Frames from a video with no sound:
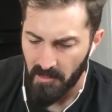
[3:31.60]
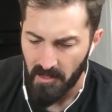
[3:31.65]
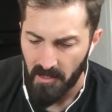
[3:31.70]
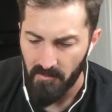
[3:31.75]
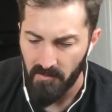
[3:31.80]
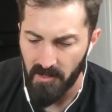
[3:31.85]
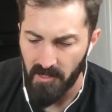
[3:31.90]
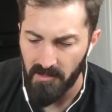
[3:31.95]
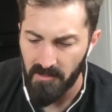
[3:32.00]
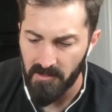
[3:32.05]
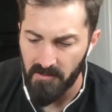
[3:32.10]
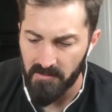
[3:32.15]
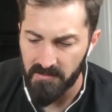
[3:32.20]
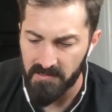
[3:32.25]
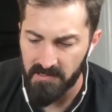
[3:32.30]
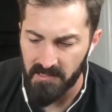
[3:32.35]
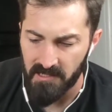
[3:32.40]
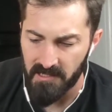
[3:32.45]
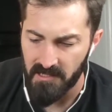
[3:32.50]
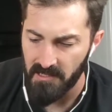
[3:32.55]
I'm not
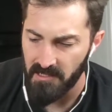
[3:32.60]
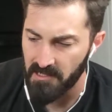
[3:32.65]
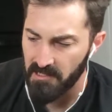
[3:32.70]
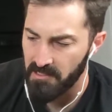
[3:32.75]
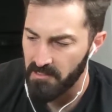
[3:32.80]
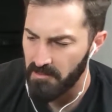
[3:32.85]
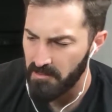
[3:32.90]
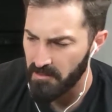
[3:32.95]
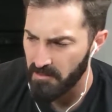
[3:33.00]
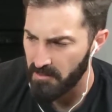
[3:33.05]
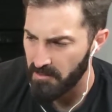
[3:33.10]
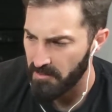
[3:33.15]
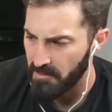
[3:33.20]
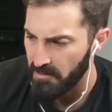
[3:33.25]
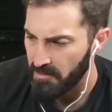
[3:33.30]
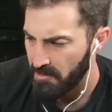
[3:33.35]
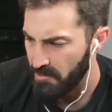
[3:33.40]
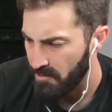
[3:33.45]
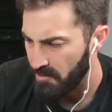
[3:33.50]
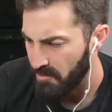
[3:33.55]
noticing any
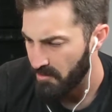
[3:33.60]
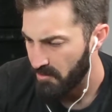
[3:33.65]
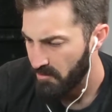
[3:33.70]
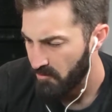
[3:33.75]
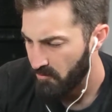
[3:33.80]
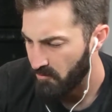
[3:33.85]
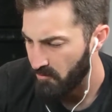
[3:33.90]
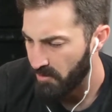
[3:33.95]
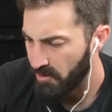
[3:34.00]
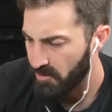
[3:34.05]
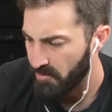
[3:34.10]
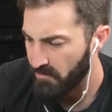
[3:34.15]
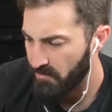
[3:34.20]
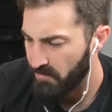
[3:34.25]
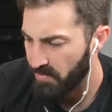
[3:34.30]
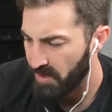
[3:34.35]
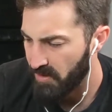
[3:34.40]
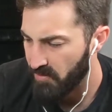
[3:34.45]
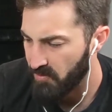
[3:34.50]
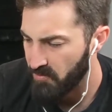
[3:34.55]
weird
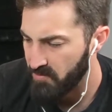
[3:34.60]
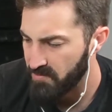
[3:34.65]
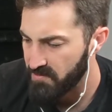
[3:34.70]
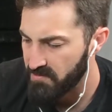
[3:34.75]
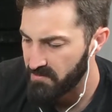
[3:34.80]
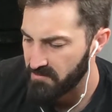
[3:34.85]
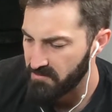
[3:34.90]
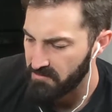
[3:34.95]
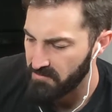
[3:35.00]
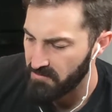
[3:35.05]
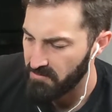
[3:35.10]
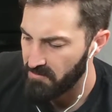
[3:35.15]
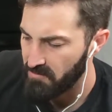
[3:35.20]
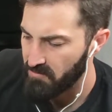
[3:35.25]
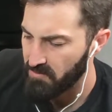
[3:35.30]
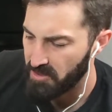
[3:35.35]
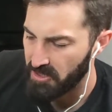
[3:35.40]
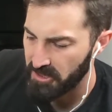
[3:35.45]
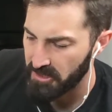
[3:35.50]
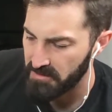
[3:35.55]
bubbles or
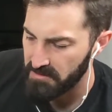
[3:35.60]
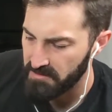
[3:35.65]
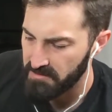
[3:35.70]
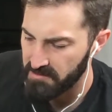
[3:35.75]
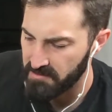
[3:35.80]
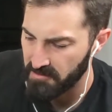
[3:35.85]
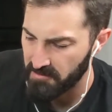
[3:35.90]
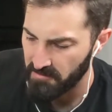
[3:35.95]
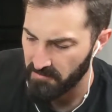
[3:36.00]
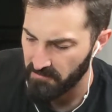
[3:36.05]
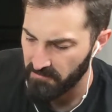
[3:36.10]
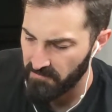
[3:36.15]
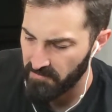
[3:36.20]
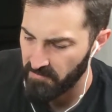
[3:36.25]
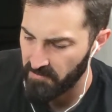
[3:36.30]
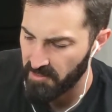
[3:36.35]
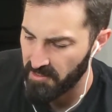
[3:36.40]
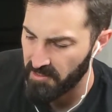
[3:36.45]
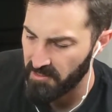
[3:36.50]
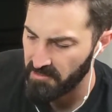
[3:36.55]
marks from
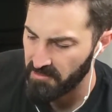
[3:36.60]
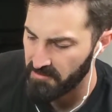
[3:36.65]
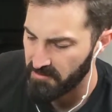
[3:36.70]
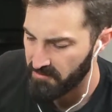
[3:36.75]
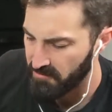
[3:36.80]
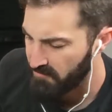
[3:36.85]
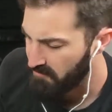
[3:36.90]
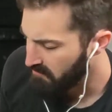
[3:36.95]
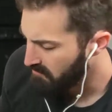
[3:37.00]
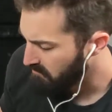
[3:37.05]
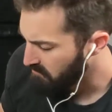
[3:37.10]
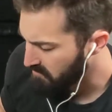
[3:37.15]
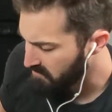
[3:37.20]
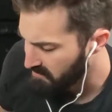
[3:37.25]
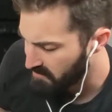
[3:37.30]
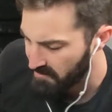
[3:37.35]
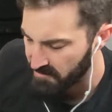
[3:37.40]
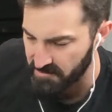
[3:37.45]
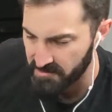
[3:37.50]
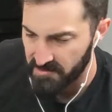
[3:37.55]
the hot glue. I'm just
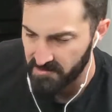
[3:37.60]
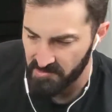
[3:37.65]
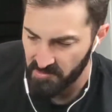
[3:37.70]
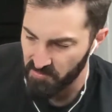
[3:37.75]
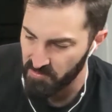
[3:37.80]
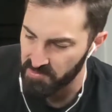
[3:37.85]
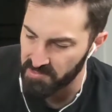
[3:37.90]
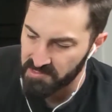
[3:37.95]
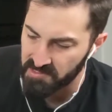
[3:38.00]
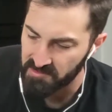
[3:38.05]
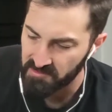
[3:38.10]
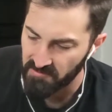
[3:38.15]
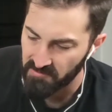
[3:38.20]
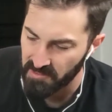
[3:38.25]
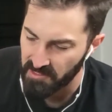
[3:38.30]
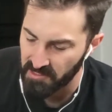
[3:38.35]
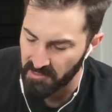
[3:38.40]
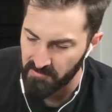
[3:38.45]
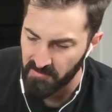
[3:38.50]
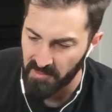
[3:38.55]
getting a stupid
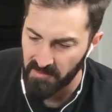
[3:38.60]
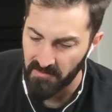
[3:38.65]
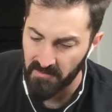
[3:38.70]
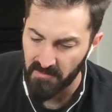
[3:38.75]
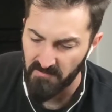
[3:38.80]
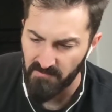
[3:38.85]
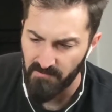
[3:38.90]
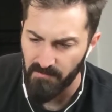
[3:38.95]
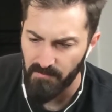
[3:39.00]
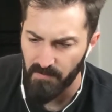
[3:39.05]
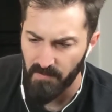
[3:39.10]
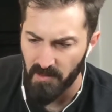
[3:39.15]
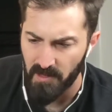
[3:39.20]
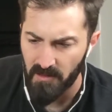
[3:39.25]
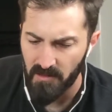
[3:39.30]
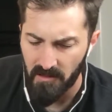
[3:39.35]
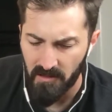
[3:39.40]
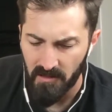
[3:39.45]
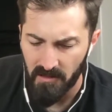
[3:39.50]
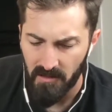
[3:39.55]
string on my thumb.
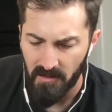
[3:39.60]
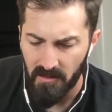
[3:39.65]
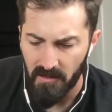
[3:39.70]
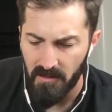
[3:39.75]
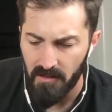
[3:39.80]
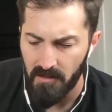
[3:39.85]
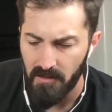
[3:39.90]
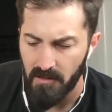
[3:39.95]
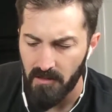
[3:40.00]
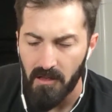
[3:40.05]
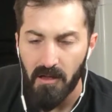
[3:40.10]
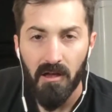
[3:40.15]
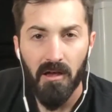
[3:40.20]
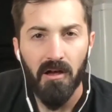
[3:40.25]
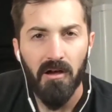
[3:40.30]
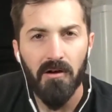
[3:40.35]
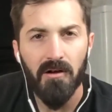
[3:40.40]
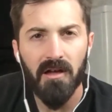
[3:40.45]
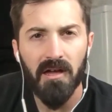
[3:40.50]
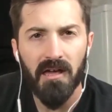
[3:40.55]

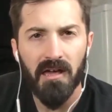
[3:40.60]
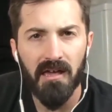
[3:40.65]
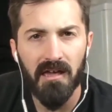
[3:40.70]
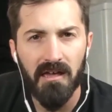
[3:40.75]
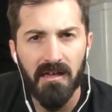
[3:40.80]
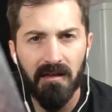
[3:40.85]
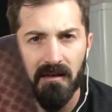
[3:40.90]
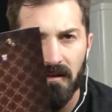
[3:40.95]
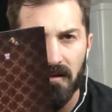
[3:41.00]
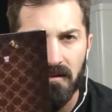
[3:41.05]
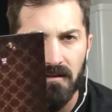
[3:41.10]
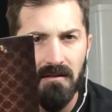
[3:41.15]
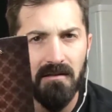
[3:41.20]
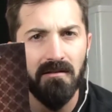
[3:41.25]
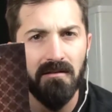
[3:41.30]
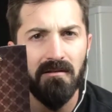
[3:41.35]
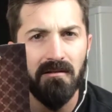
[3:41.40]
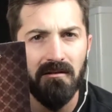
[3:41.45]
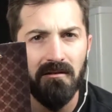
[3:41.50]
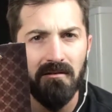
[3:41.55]
Okay,
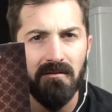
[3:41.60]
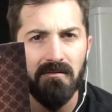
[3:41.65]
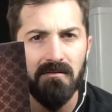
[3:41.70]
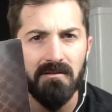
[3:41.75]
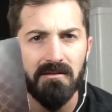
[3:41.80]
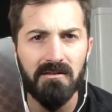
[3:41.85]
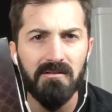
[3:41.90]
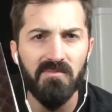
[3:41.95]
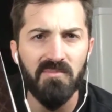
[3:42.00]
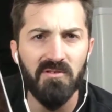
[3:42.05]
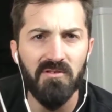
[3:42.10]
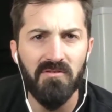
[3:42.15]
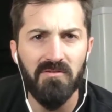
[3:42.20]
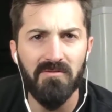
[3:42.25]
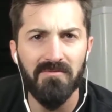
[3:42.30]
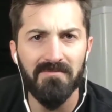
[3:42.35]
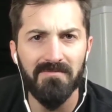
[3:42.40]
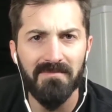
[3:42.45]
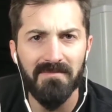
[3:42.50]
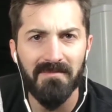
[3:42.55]
so
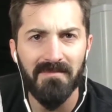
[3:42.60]
boom,